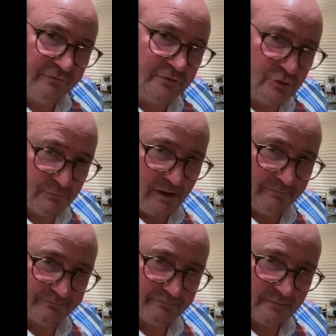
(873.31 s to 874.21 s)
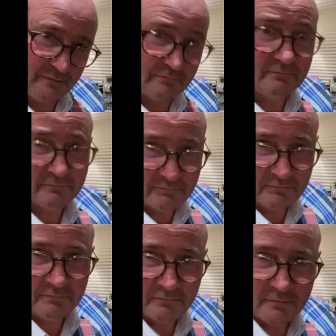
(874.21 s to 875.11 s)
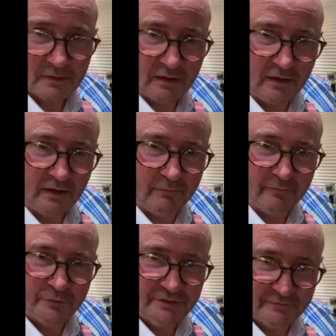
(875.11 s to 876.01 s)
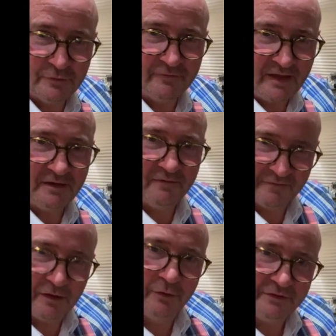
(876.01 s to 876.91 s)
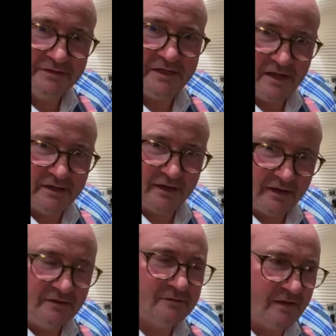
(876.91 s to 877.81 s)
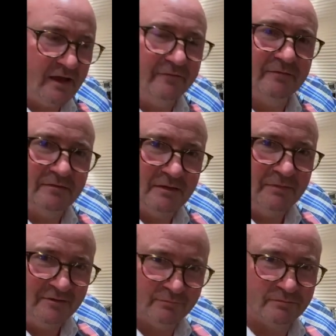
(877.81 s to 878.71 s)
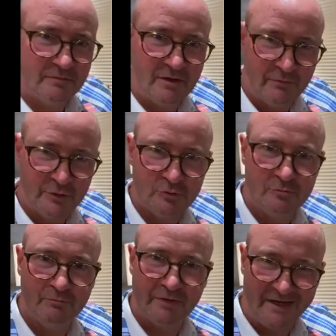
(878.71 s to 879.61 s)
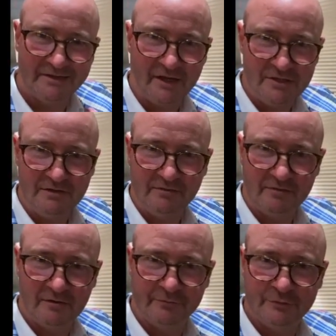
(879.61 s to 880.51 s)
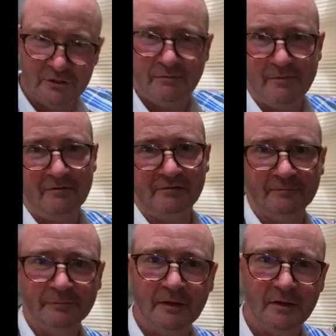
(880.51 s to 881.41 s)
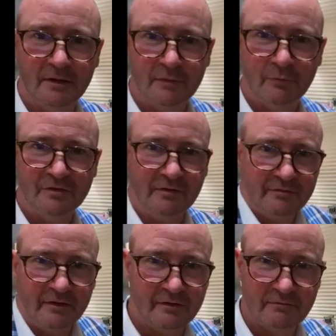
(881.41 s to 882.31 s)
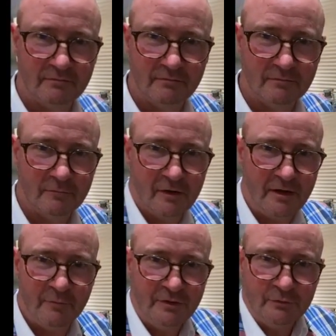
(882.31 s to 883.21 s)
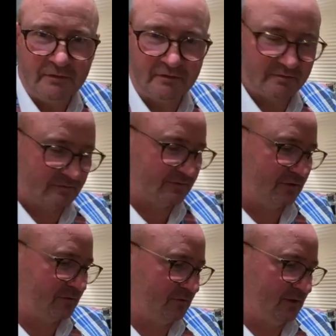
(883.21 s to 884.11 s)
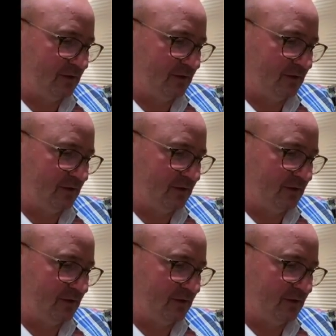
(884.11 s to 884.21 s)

of juniper um, to then clone the DNA to have the best commercial plantations of juniper berries, which seems like, why aren't we doing this? So,